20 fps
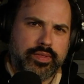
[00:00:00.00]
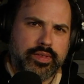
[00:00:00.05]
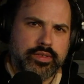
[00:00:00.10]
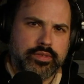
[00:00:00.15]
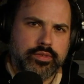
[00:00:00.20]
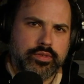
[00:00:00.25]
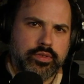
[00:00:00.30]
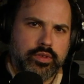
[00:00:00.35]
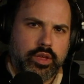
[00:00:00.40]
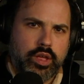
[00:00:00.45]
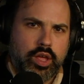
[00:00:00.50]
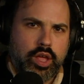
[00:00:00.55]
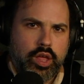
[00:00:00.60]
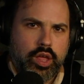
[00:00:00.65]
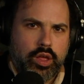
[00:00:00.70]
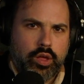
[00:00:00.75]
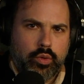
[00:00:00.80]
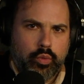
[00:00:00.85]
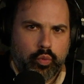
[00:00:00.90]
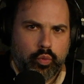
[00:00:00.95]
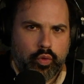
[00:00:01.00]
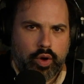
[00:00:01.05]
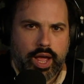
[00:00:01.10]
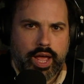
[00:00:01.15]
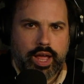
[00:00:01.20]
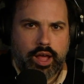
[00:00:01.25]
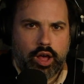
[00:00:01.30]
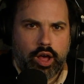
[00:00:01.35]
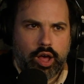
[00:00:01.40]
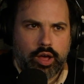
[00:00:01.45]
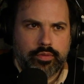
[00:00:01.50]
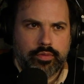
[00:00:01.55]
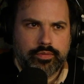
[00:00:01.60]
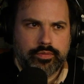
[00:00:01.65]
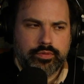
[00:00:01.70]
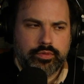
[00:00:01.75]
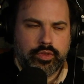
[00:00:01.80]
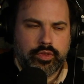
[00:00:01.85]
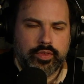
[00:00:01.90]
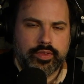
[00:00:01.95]
these right
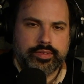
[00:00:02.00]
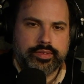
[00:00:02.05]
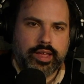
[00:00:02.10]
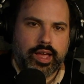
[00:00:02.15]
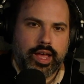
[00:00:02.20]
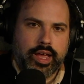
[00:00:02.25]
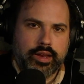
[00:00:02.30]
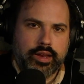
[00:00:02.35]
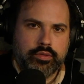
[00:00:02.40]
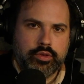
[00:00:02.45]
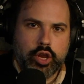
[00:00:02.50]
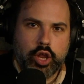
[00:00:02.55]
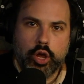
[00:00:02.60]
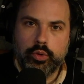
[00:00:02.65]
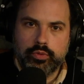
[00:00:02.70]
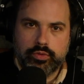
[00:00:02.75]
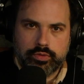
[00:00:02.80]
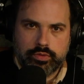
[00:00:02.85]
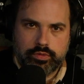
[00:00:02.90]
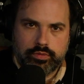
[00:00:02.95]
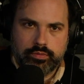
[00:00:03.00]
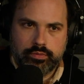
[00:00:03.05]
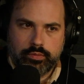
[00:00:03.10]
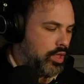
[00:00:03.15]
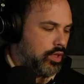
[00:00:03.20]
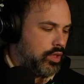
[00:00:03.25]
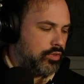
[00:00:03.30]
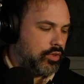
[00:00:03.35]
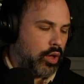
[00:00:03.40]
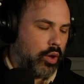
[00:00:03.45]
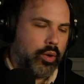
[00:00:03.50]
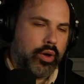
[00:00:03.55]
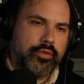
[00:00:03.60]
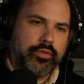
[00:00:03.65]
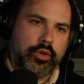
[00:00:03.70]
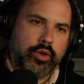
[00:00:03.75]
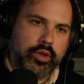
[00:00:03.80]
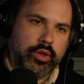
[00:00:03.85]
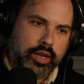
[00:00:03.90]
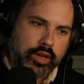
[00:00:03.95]
off to the side notes. So
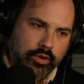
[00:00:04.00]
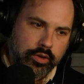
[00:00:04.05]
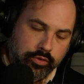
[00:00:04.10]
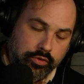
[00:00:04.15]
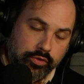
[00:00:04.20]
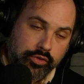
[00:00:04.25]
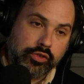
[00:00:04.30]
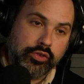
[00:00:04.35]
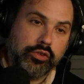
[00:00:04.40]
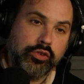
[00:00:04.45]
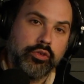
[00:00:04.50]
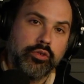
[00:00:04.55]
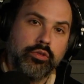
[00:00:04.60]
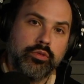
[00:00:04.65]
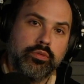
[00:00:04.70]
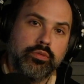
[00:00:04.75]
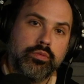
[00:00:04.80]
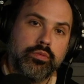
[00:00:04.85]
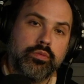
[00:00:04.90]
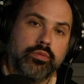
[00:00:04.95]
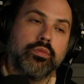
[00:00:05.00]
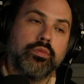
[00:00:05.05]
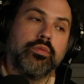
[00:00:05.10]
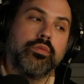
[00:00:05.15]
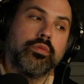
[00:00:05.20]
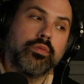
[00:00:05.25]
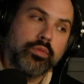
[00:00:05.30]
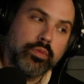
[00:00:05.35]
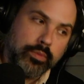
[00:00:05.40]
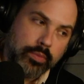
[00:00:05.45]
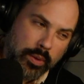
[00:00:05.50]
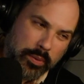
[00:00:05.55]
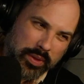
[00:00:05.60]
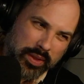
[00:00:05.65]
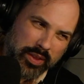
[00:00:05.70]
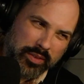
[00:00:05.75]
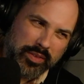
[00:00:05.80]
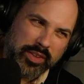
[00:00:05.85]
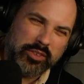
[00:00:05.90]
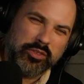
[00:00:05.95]
if you can hear 2, maybe
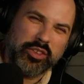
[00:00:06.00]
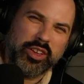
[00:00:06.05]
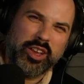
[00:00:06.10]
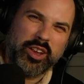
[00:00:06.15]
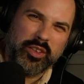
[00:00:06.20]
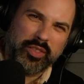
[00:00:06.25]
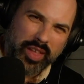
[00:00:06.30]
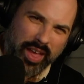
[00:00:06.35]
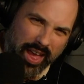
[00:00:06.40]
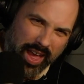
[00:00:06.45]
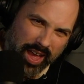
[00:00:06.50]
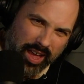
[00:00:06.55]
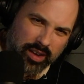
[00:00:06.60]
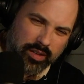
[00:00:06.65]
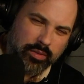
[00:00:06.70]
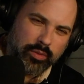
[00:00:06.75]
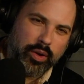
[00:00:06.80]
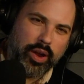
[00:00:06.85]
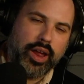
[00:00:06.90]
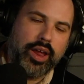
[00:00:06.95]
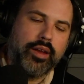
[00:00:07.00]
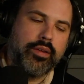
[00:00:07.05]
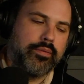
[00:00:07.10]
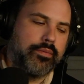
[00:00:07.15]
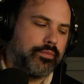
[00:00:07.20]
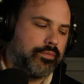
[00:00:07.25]
you'll eventually hear that, right?